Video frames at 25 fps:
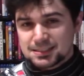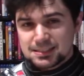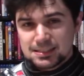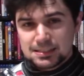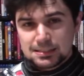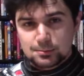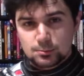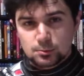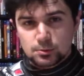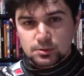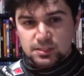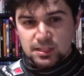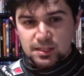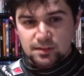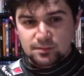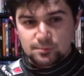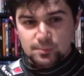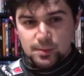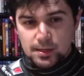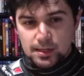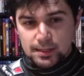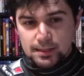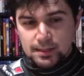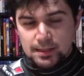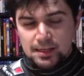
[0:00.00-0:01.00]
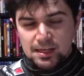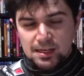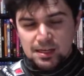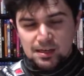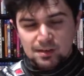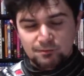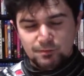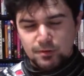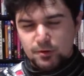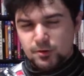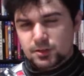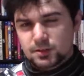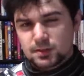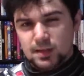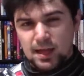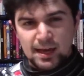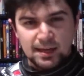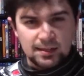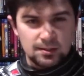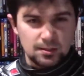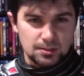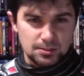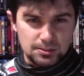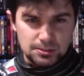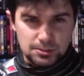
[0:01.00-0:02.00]
sequels have been very
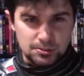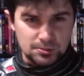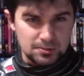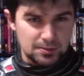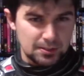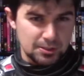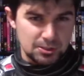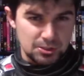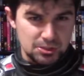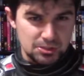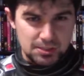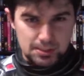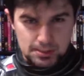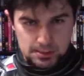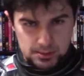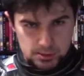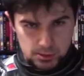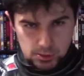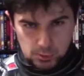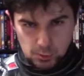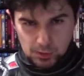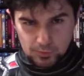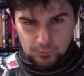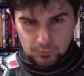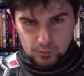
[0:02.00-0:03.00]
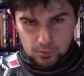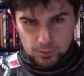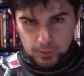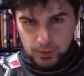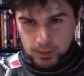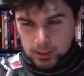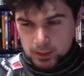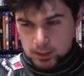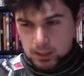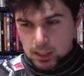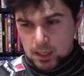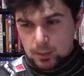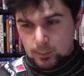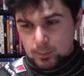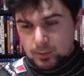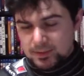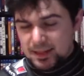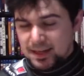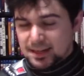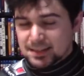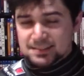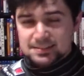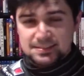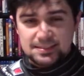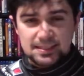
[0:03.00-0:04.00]
lackluster and they just didn't do it for me, but
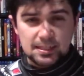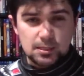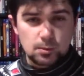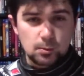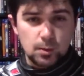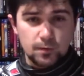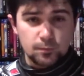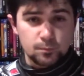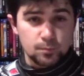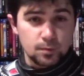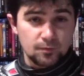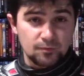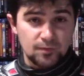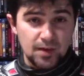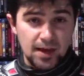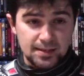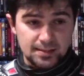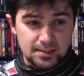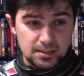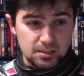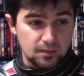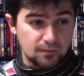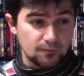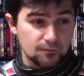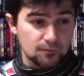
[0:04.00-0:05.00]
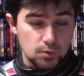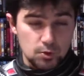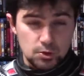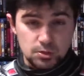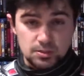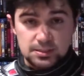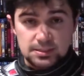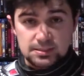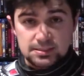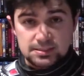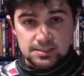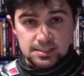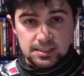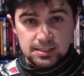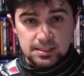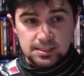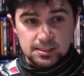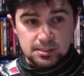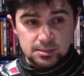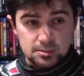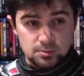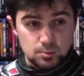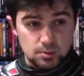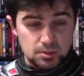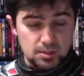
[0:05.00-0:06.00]
that doesn't take away from the fact that the first
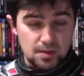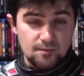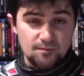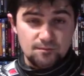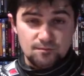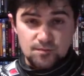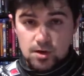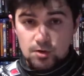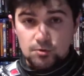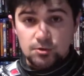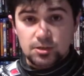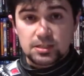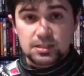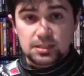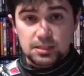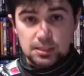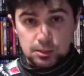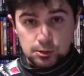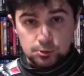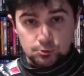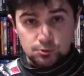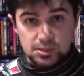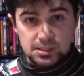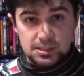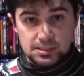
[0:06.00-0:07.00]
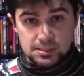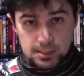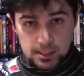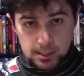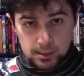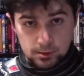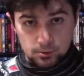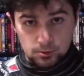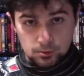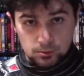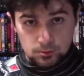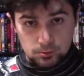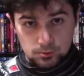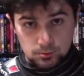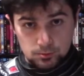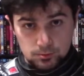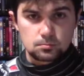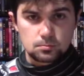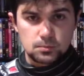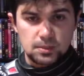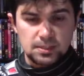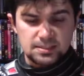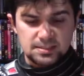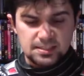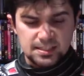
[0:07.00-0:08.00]
Insidious was a very eerie tale.
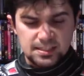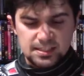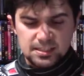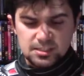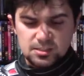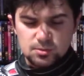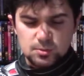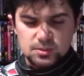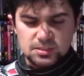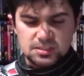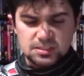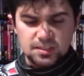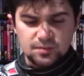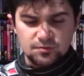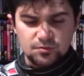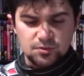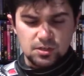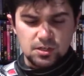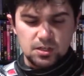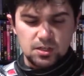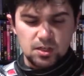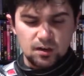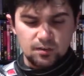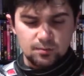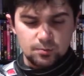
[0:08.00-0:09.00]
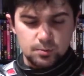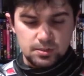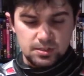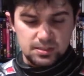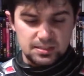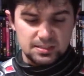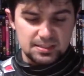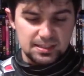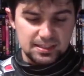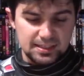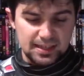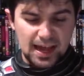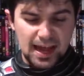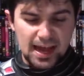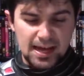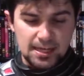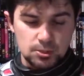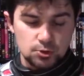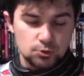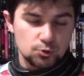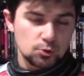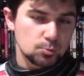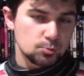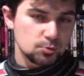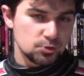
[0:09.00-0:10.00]
Insidious was different enough with its
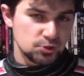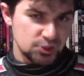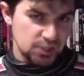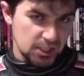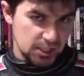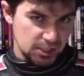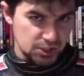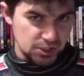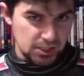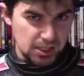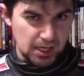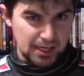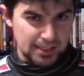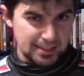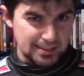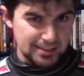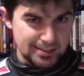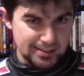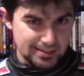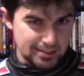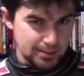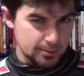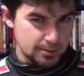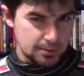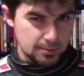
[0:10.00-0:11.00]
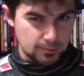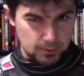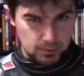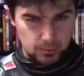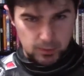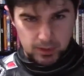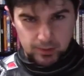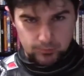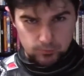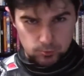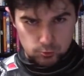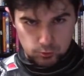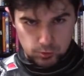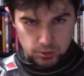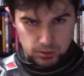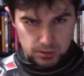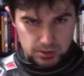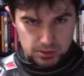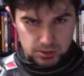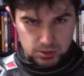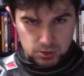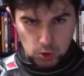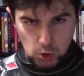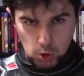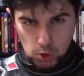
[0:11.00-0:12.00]
astral projection ideas. That was something we never really
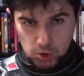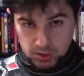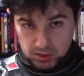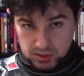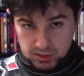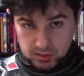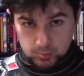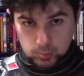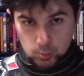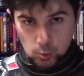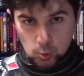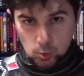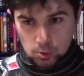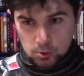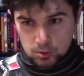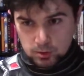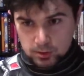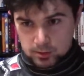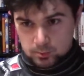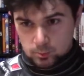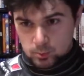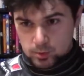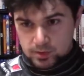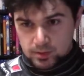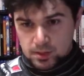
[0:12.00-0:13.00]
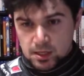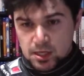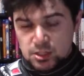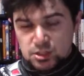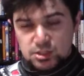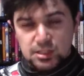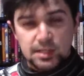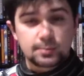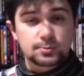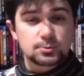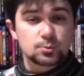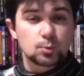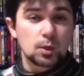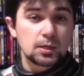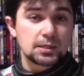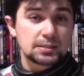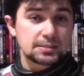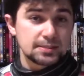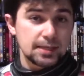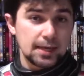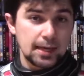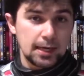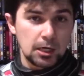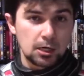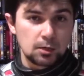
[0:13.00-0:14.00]
saw explored, and with James Wan at
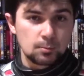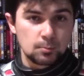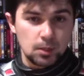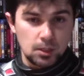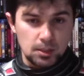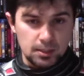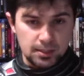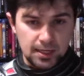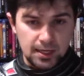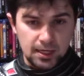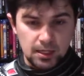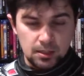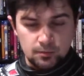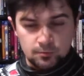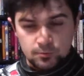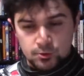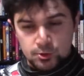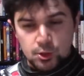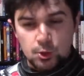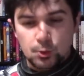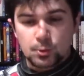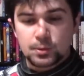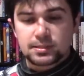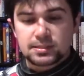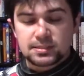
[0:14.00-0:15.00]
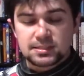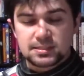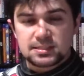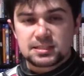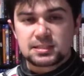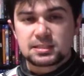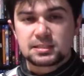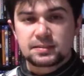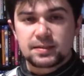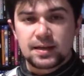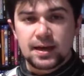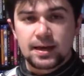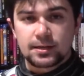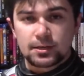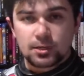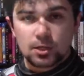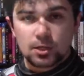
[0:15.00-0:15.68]
the helm again, you're going to see that,